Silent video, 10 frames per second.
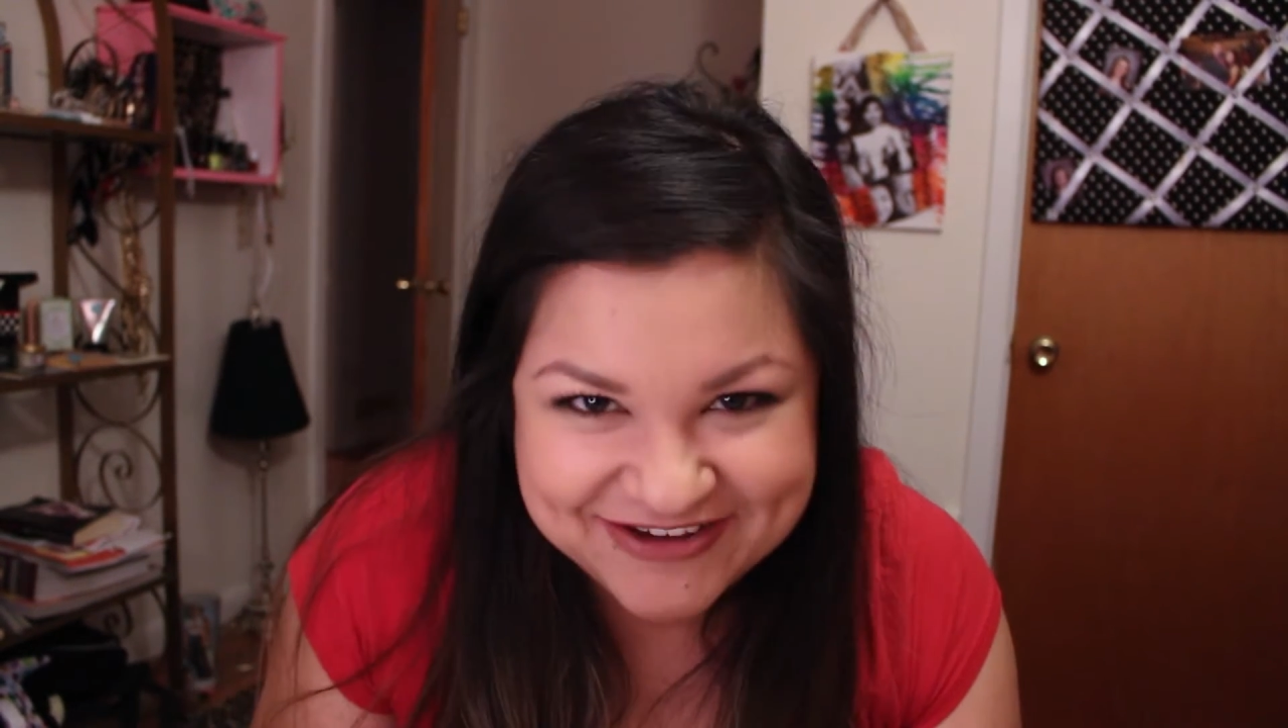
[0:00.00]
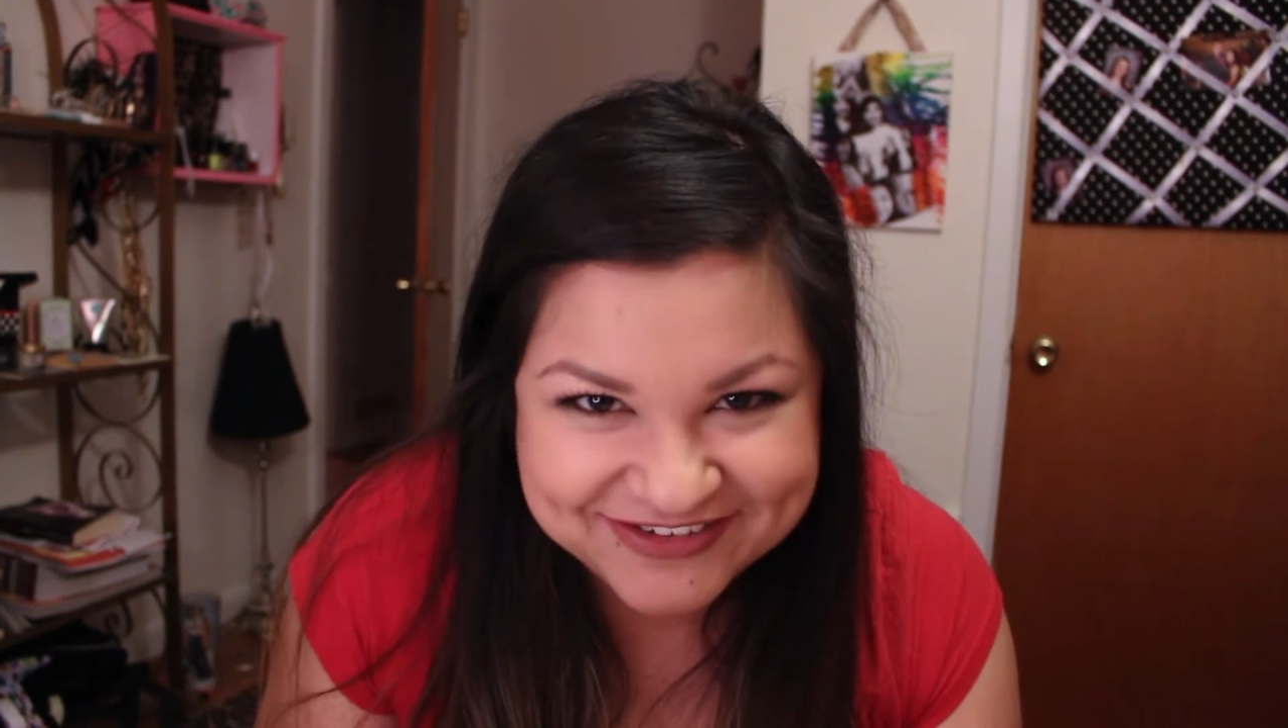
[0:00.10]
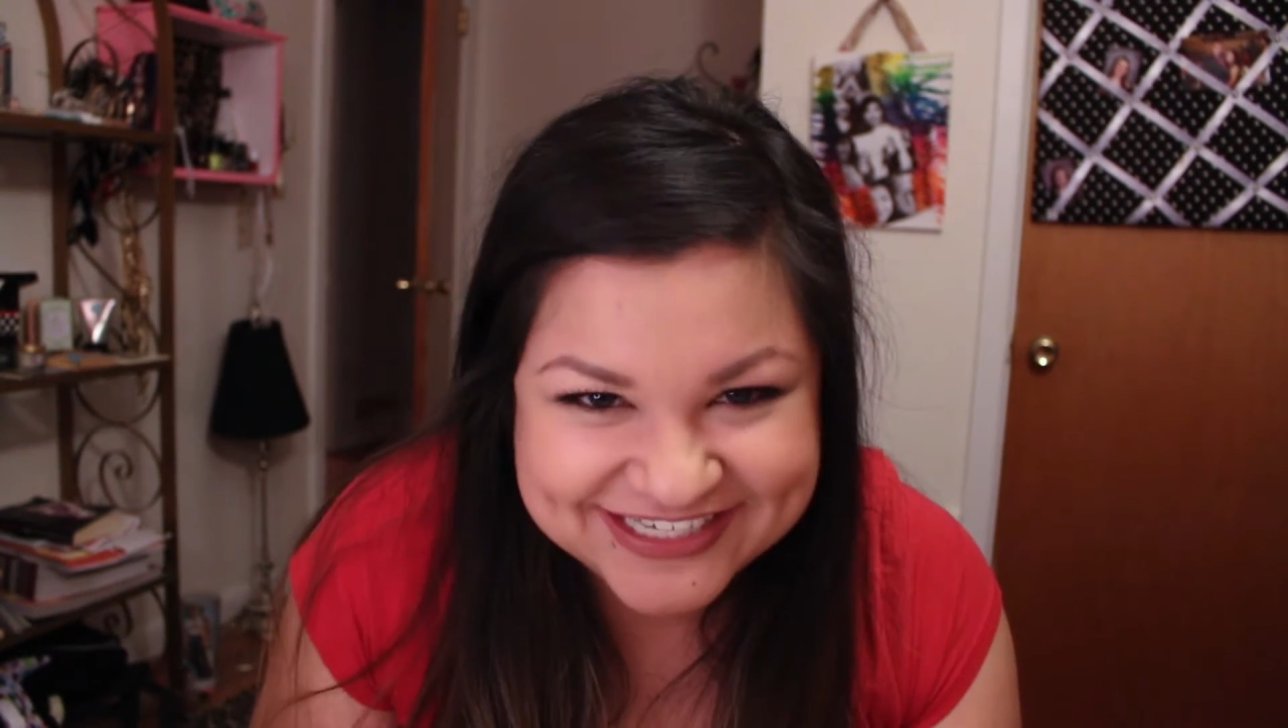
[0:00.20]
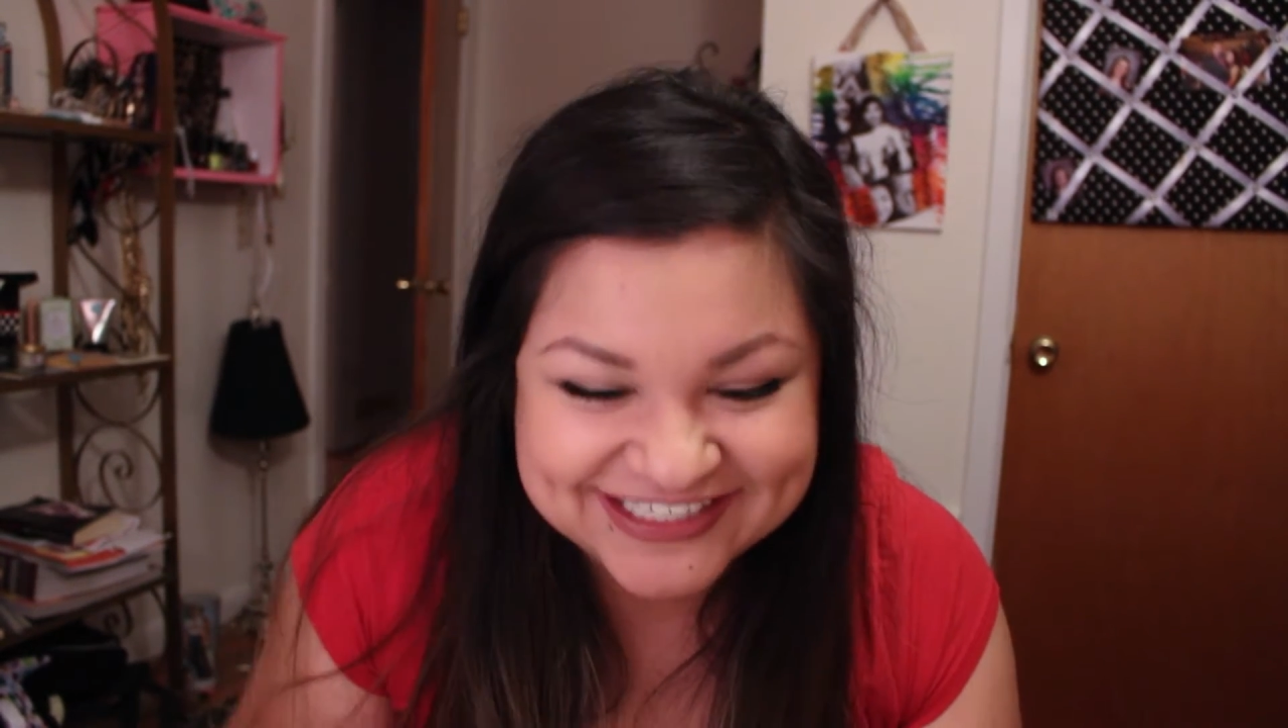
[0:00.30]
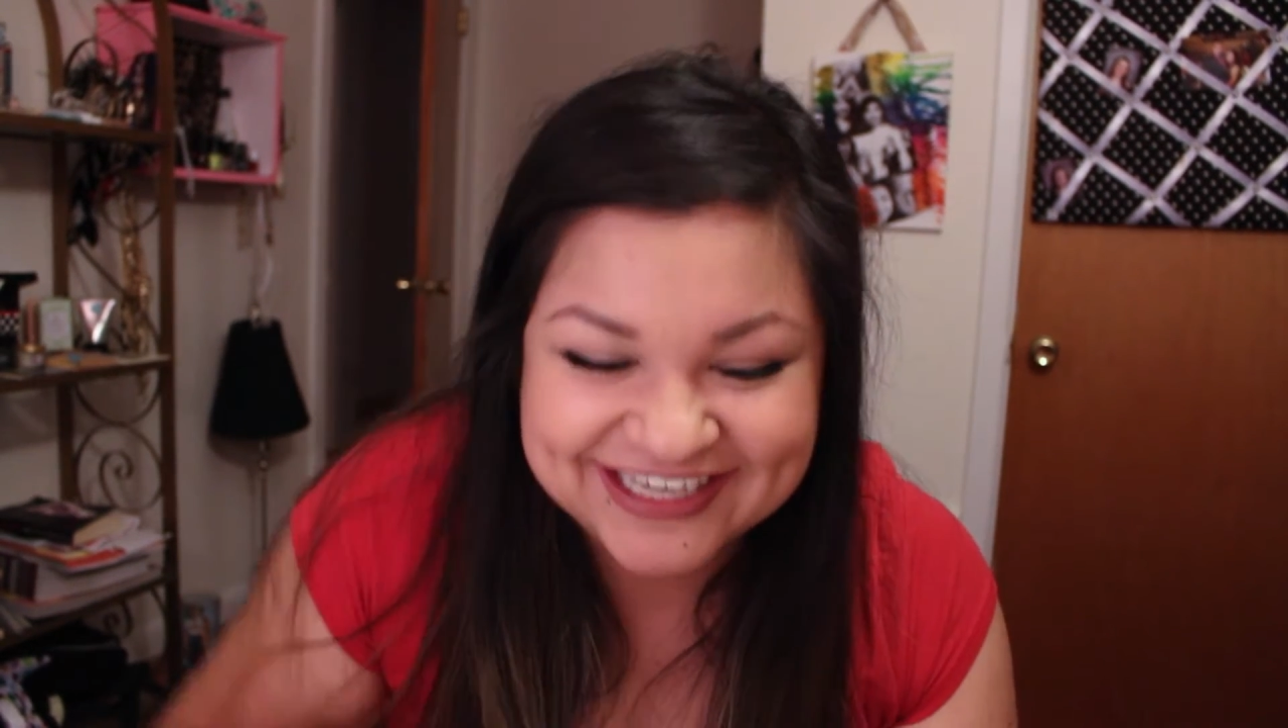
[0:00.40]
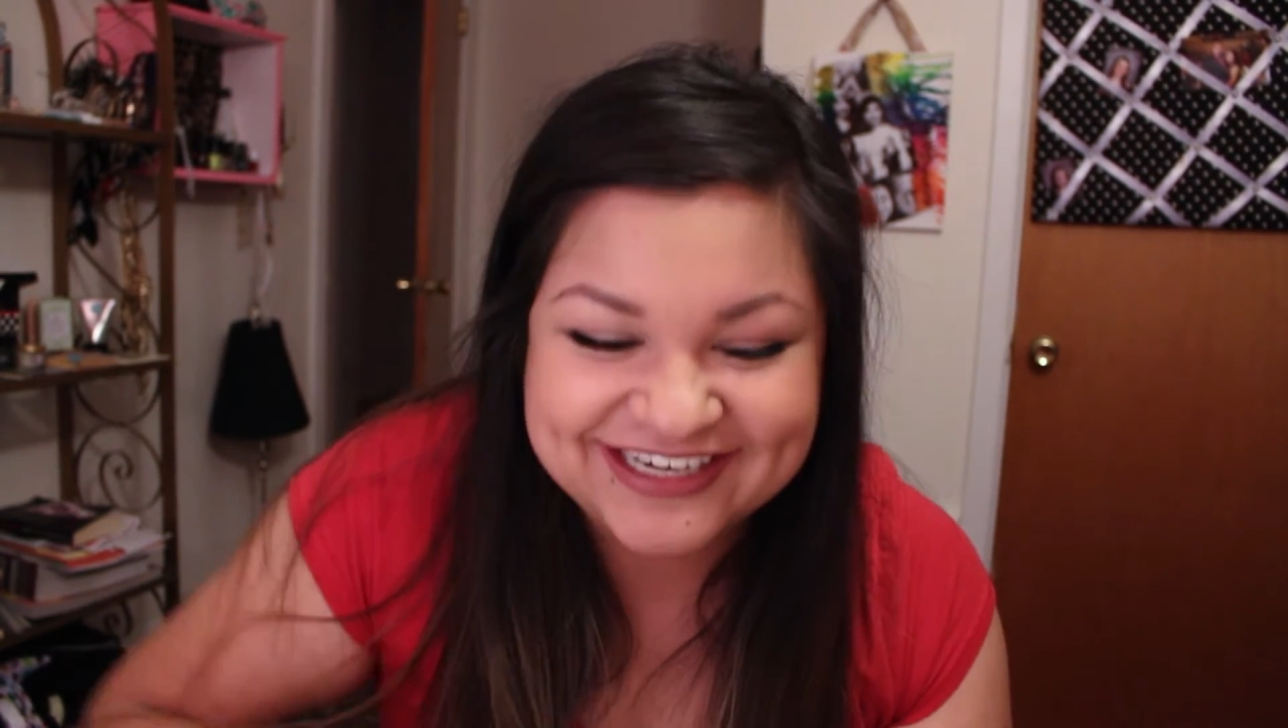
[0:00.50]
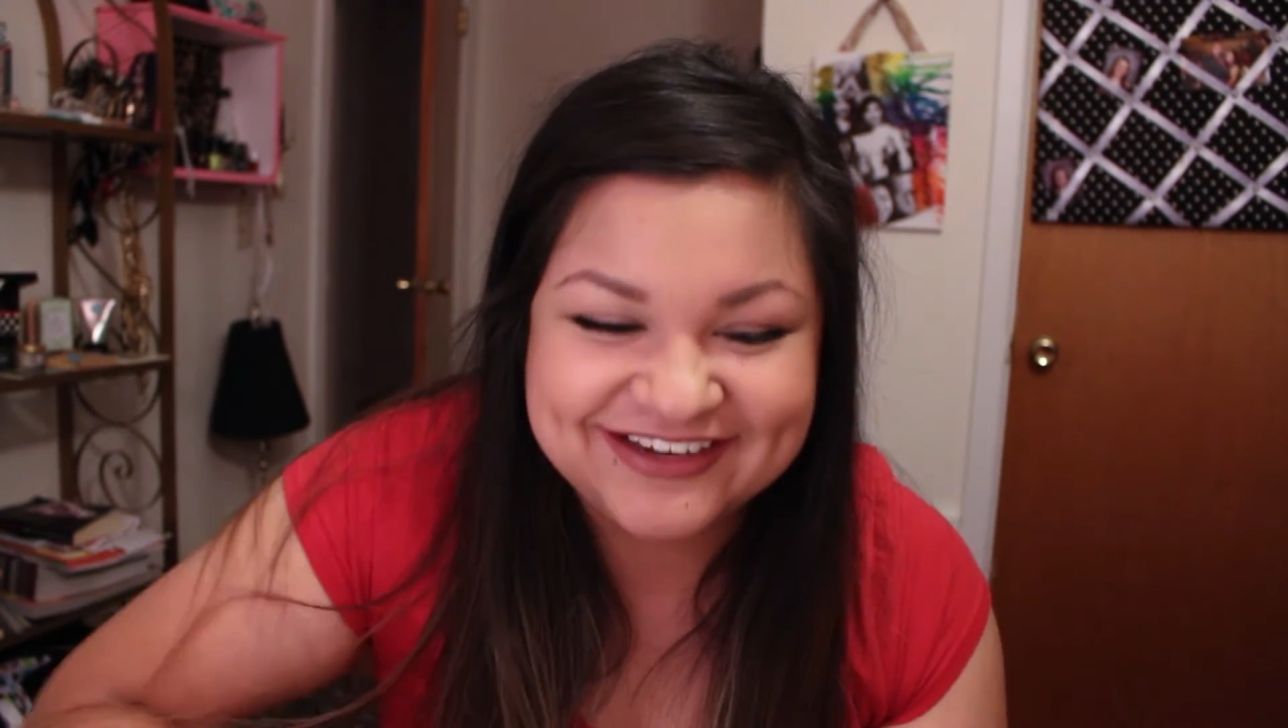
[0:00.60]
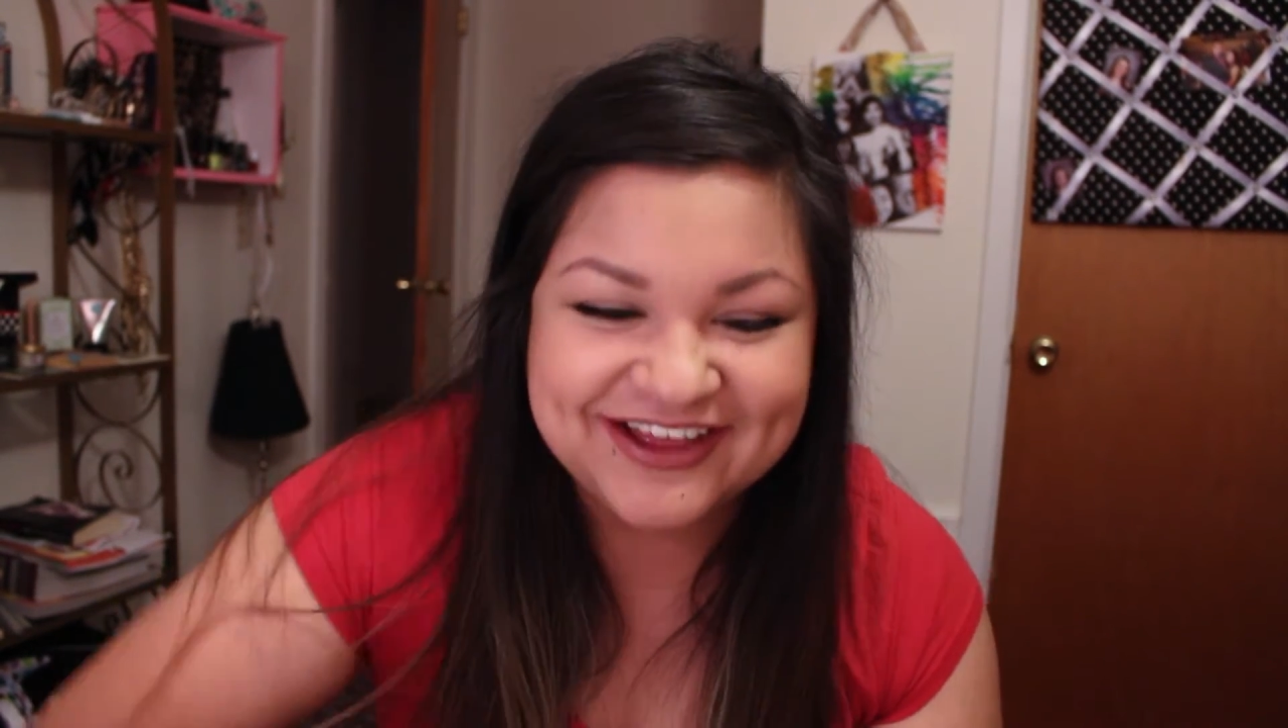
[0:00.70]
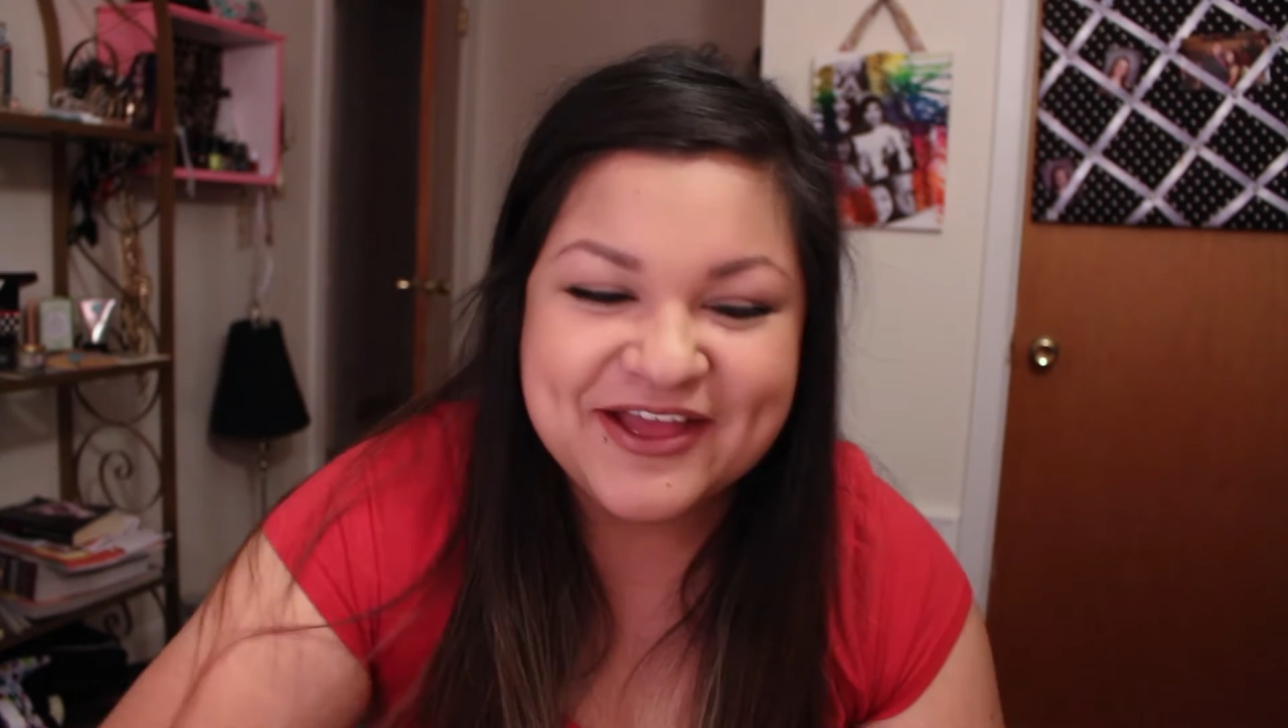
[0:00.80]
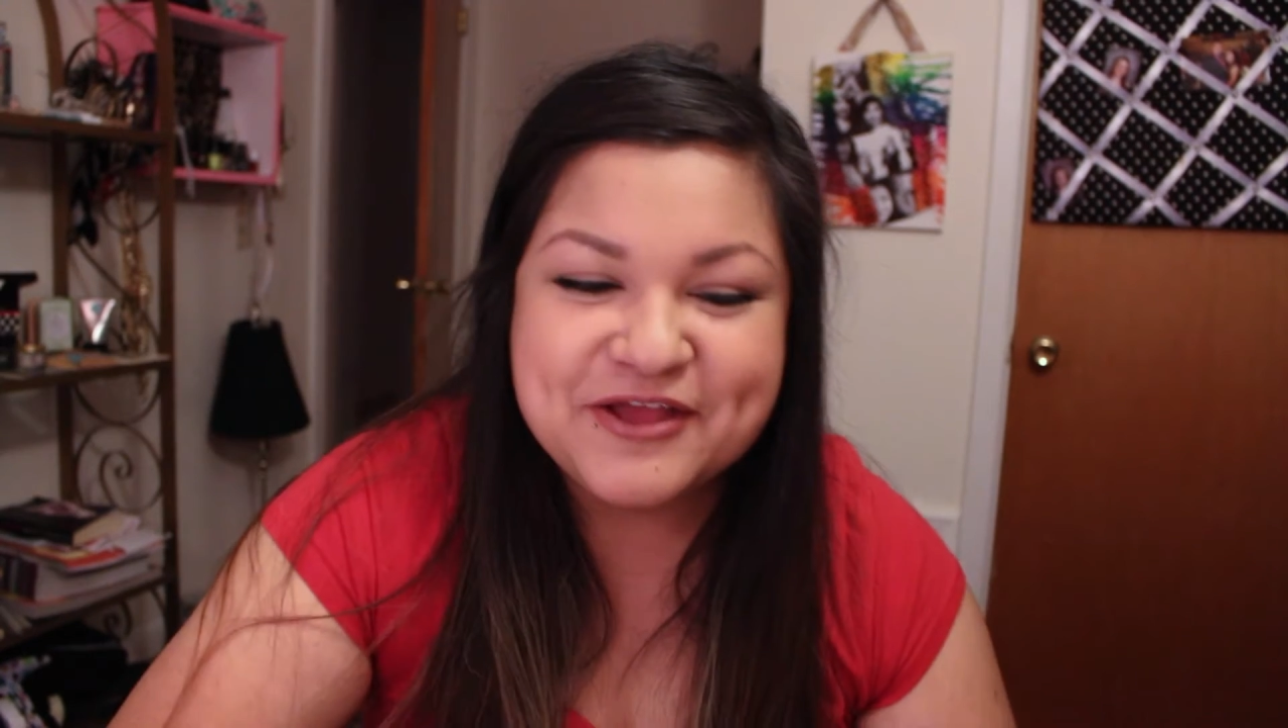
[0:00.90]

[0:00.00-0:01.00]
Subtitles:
it was getting